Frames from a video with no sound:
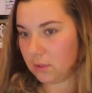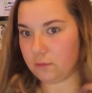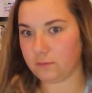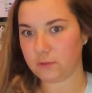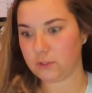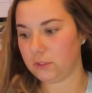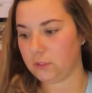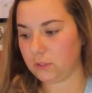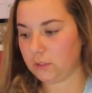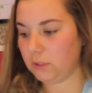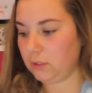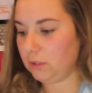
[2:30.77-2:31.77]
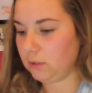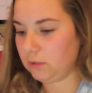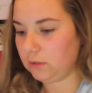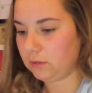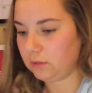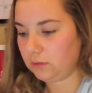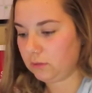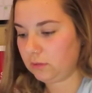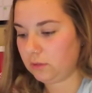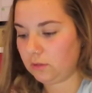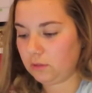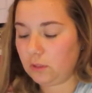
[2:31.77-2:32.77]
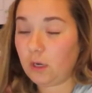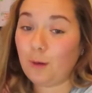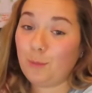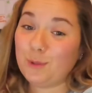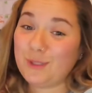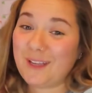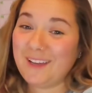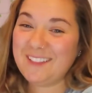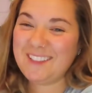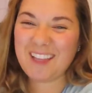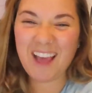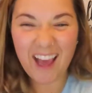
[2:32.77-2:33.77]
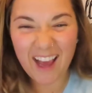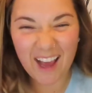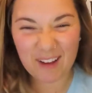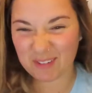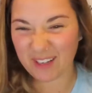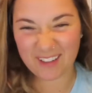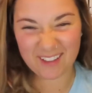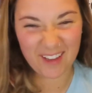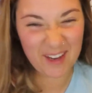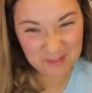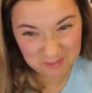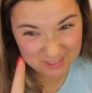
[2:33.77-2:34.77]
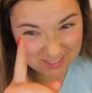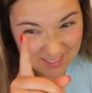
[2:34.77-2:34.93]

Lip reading: everything. I almost cussed. I'm not gonna lie, I almost